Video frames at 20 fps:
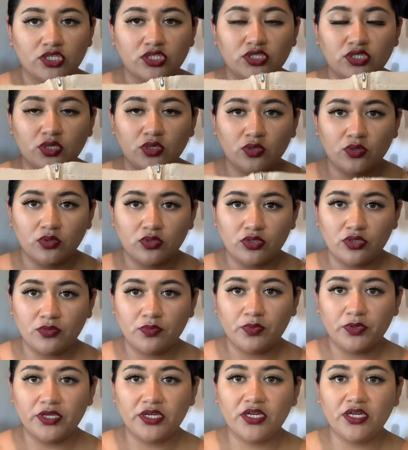So you
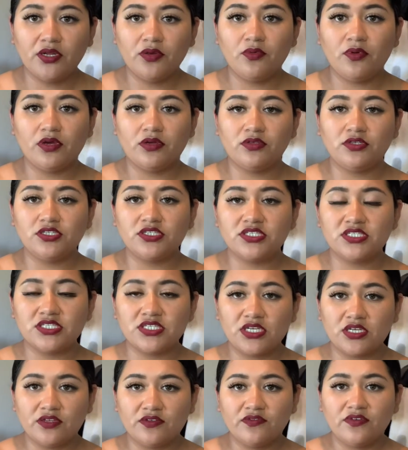put it around
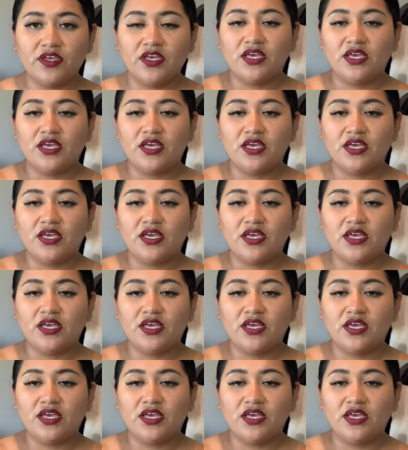yourself,